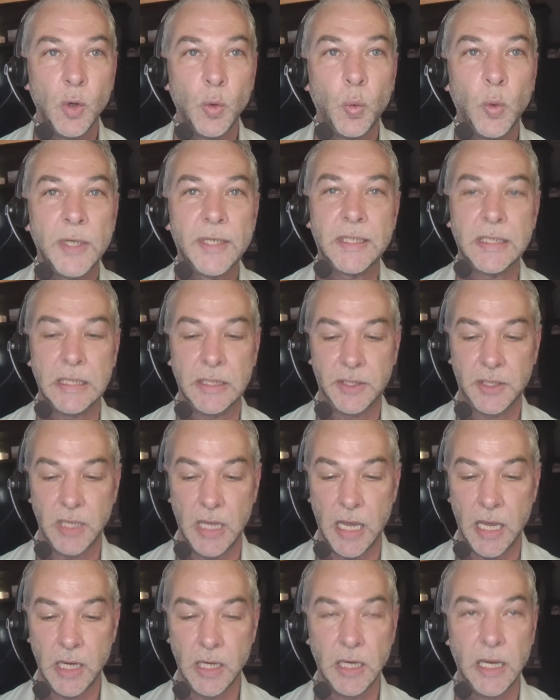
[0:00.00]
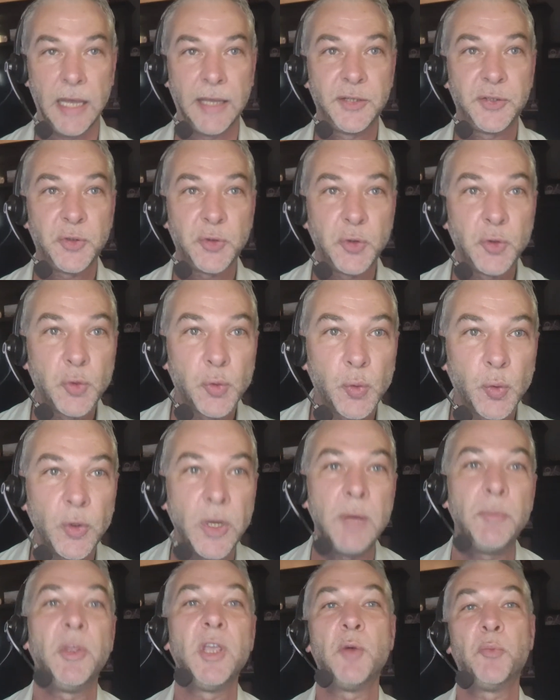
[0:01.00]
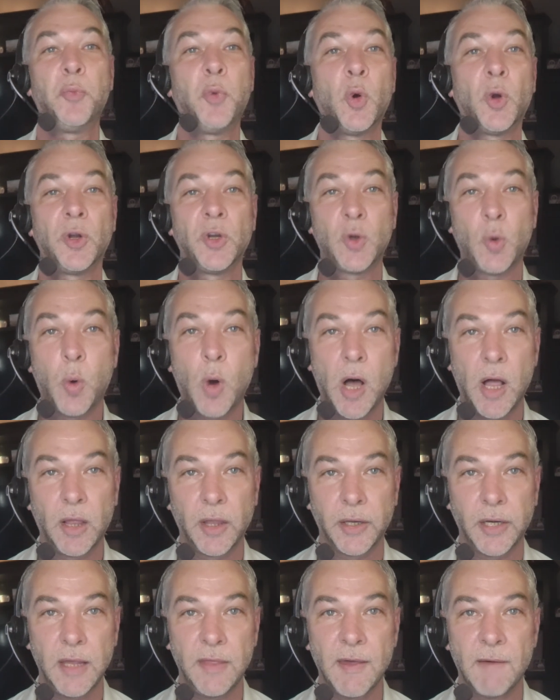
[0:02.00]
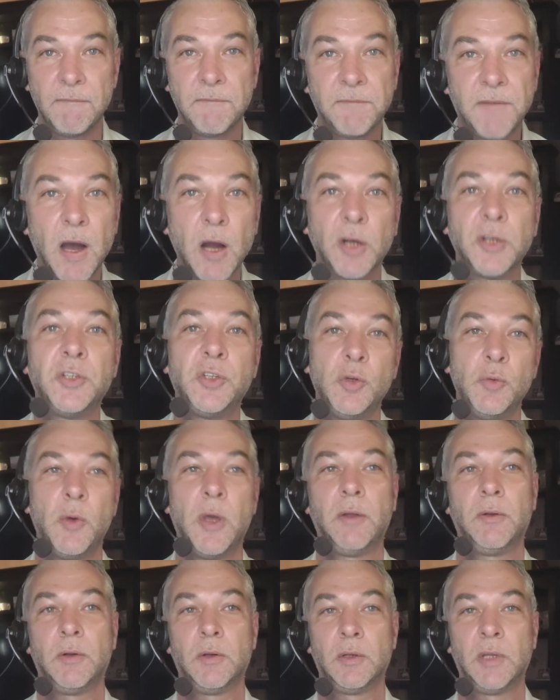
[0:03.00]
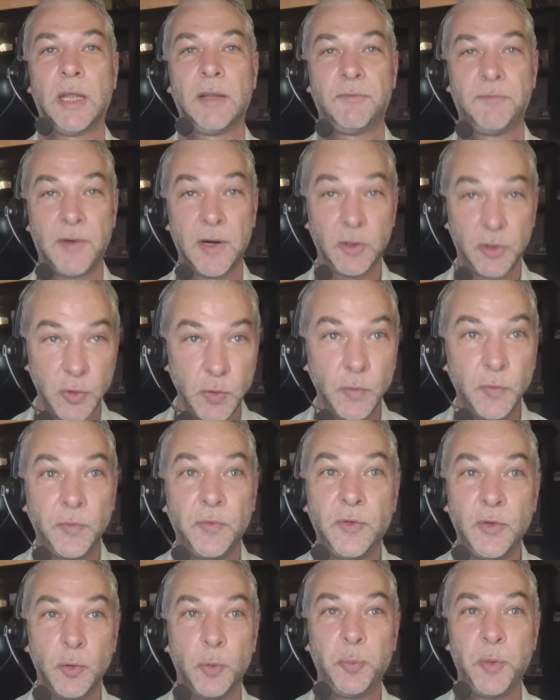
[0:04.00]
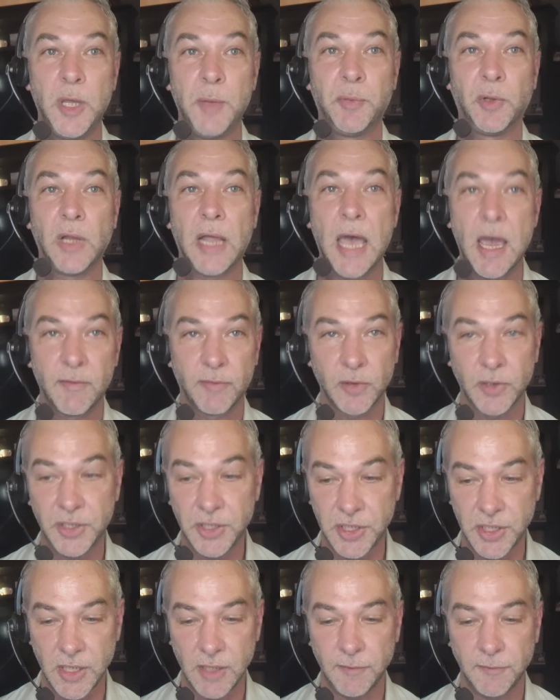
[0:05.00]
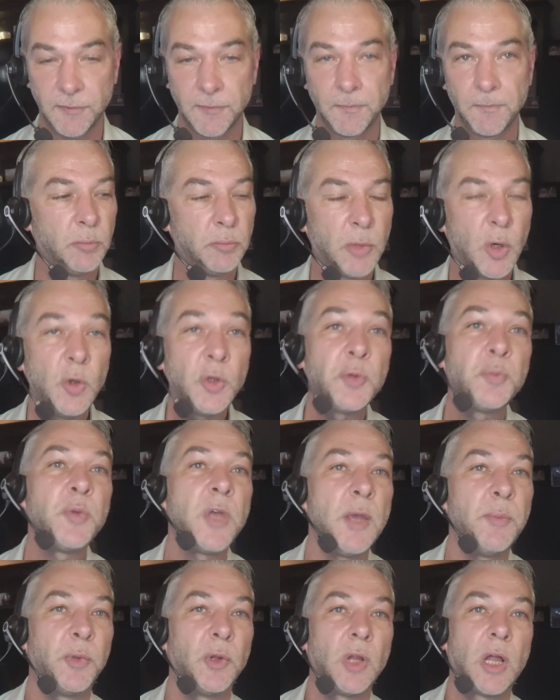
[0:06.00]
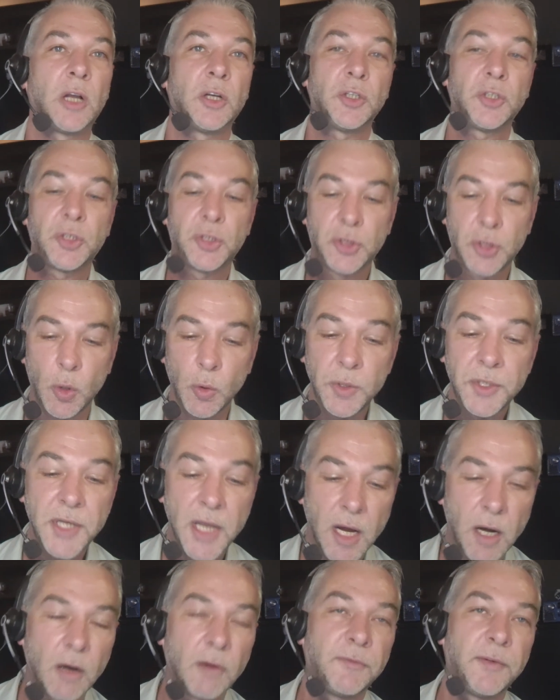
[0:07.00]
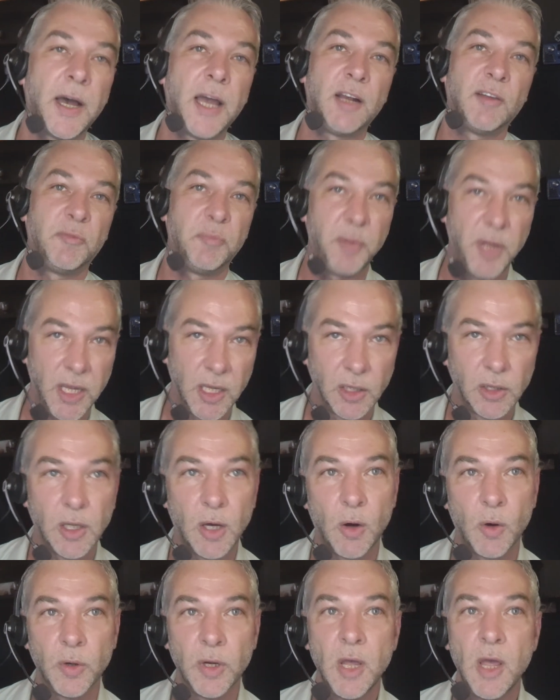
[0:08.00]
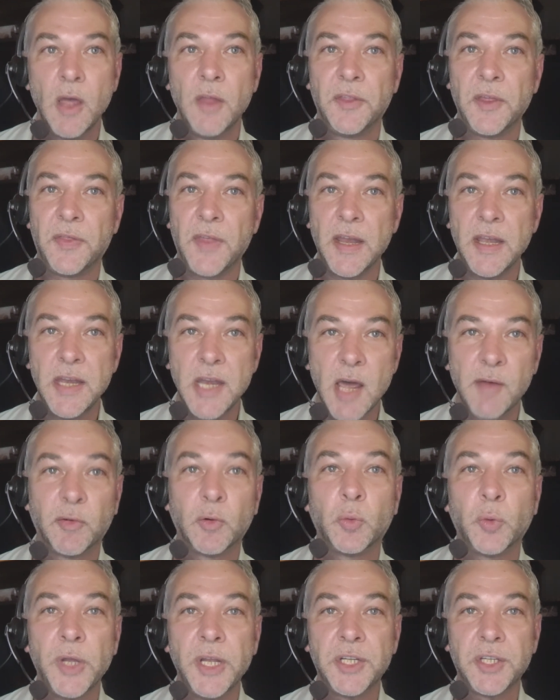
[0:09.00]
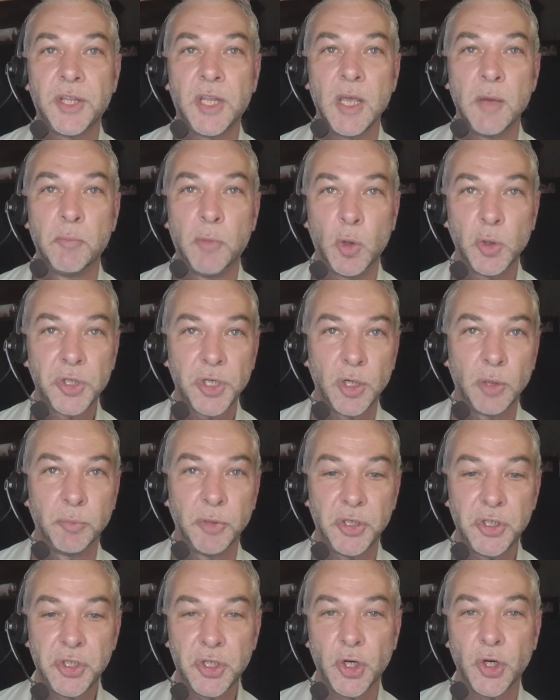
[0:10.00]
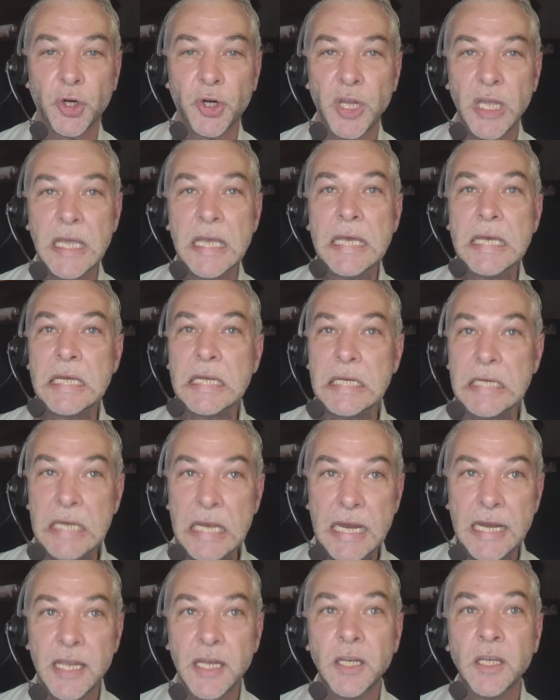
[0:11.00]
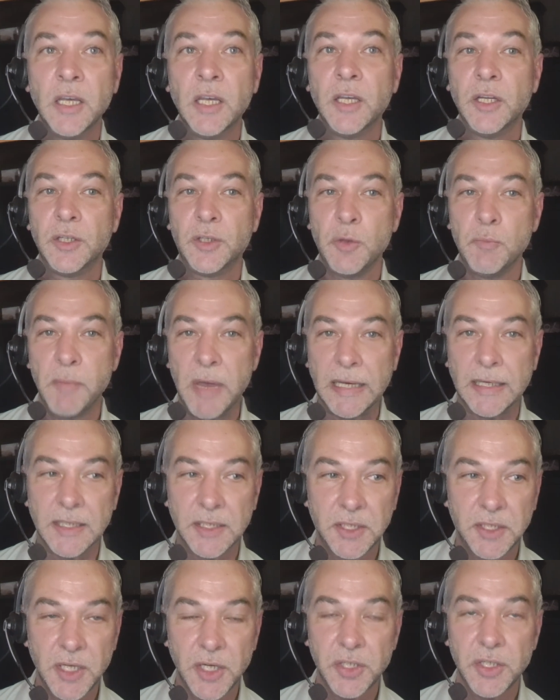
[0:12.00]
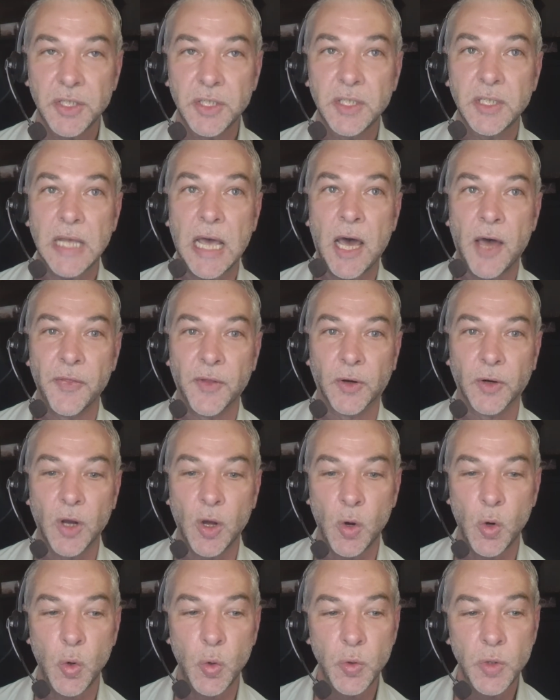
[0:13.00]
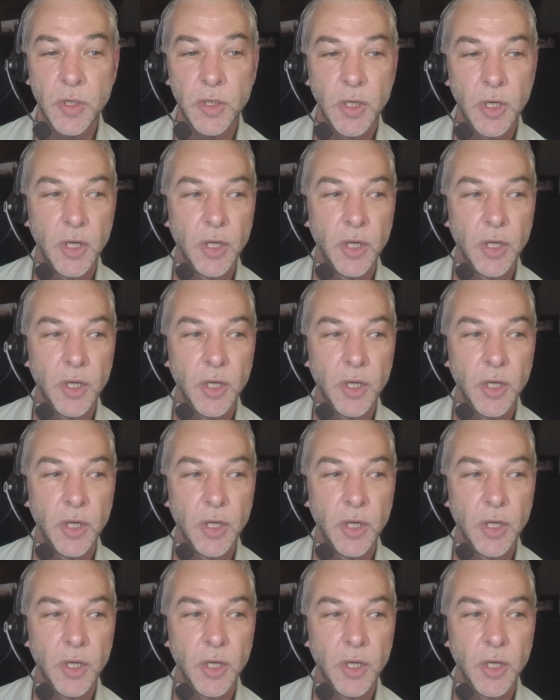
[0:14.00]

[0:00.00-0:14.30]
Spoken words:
which is an extremely important quality that far too few people ever achieve. Most people are so terrified of being alone that they never reach the emotional maturity needed to make decisions on their own,